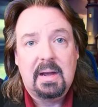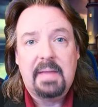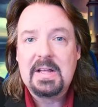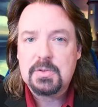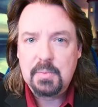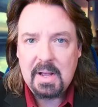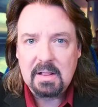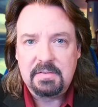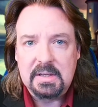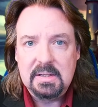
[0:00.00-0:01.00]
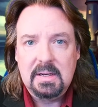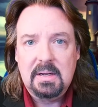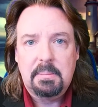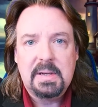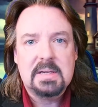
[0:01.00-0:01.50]
And that's
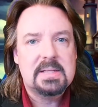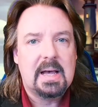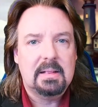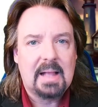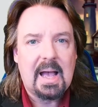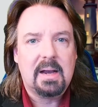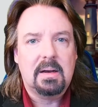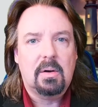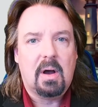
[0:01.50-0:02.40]
relevant because that lack